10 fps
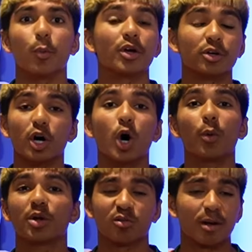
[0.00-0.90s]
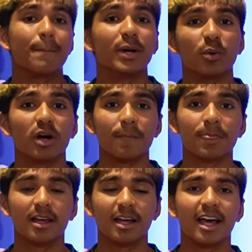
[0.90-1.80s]
What a goal. What a great build-up.
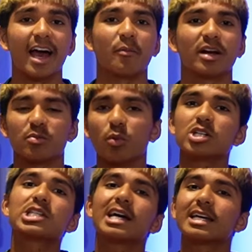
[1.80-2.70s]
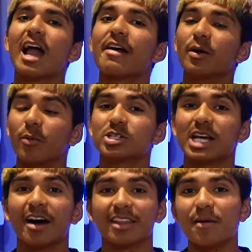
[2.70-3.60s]
And when I watched that game and I watched
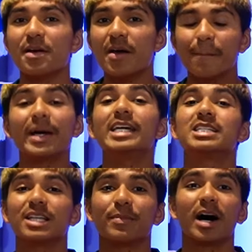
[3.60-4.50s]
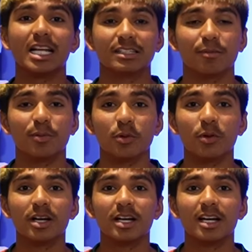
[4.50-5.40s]
how they pieced apart
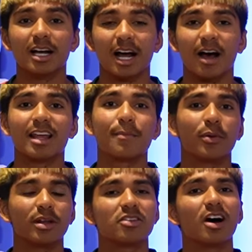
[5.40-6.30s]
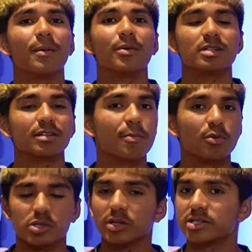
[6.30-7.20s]
Liverpool, at that point in time, it was
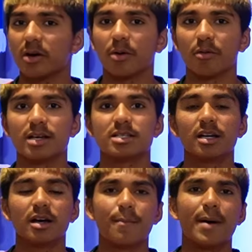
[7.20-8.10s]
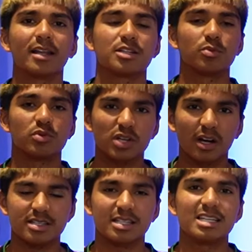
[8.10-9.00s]
Liverpool's in the title race. Palace was
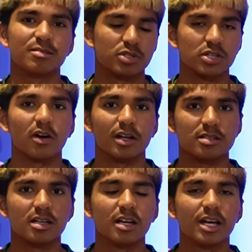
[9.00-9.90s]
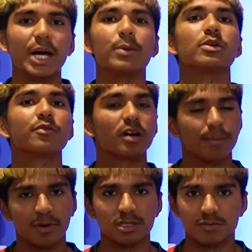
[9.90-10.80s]
starting to see some signs. It was a very
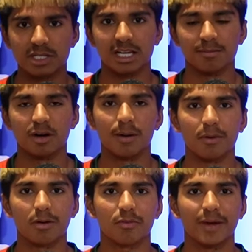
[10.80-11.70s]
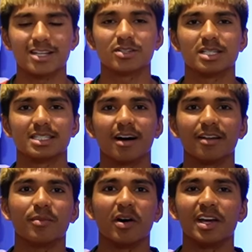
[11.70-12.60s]
positive tick in my box for me. That sort of
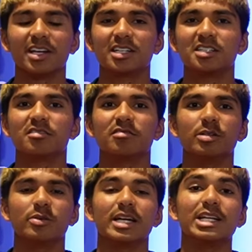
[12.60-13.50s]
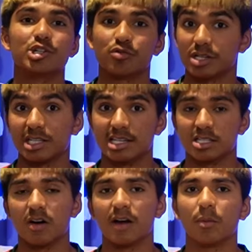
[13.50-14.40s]
started my real interest in this
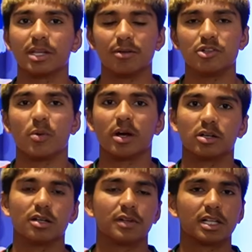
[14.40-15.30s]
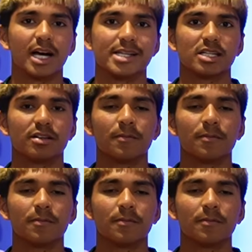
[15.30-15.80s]
side and what they were doing under Oliver Glasner.